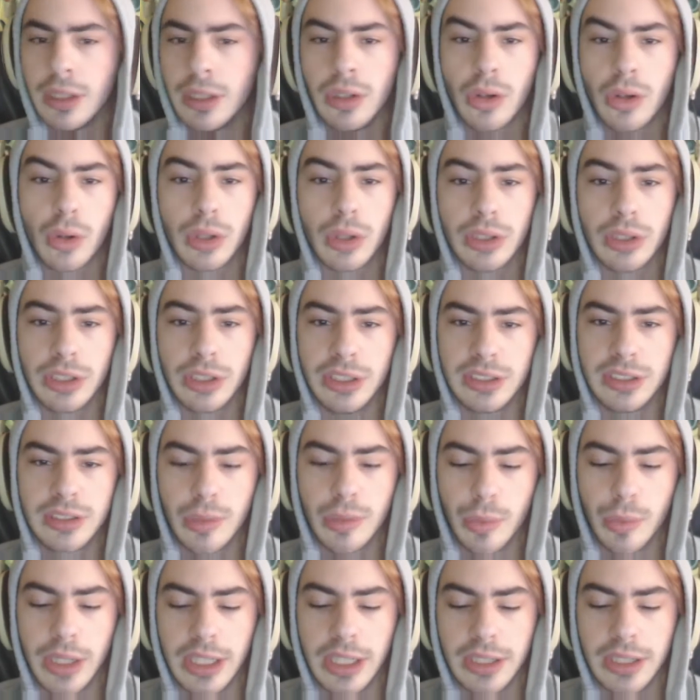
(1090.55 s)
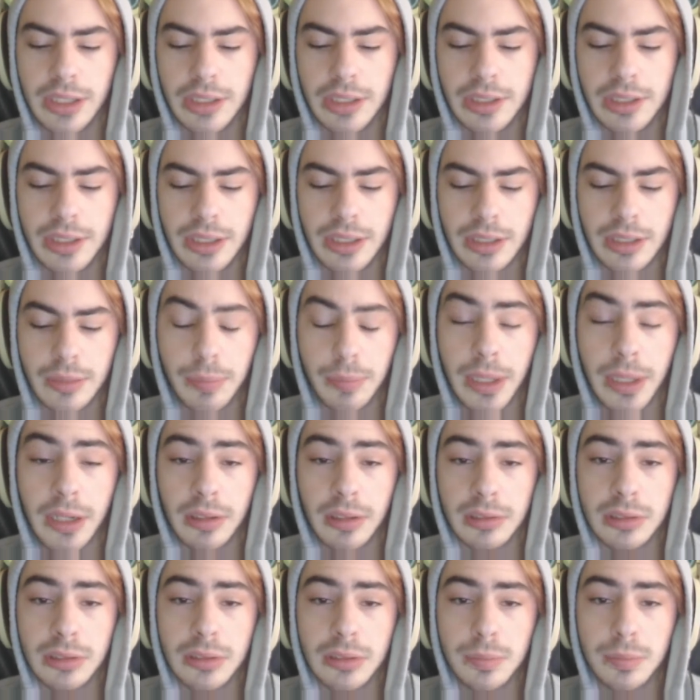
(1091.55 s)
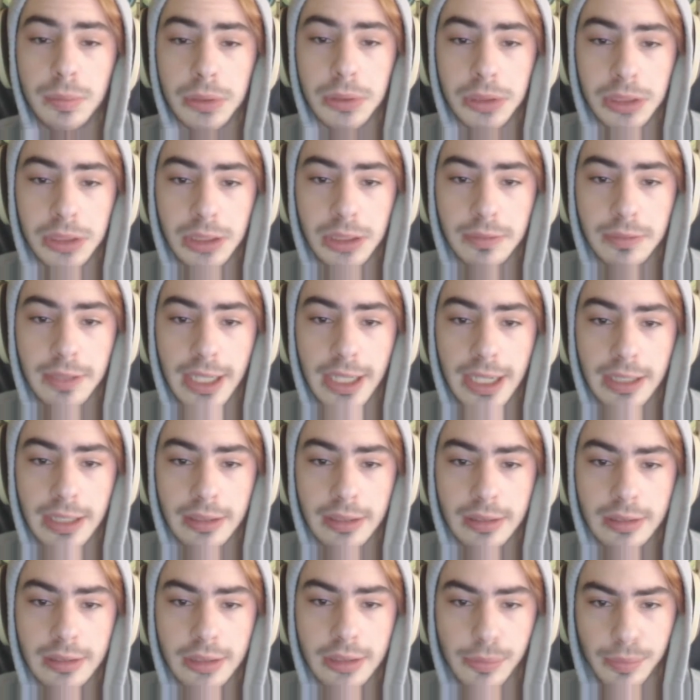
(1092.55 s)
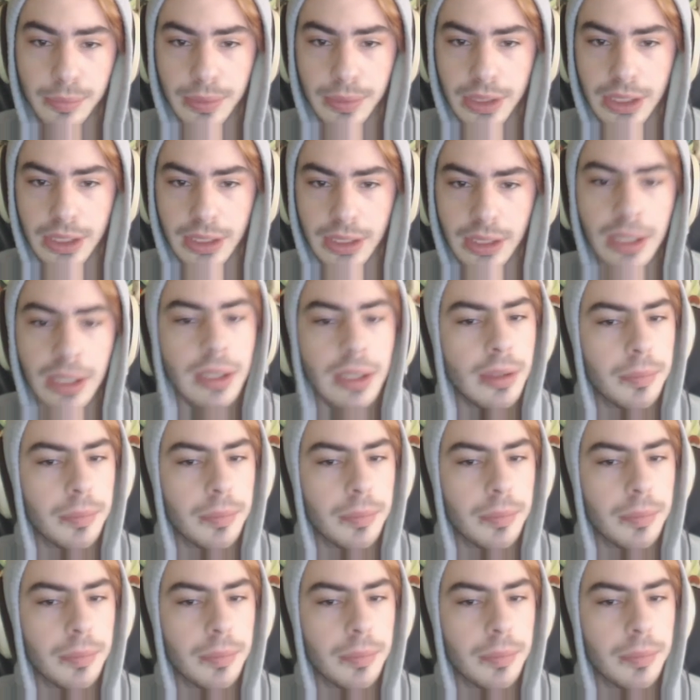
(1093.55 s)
or at least the way that their parents perceive that to be.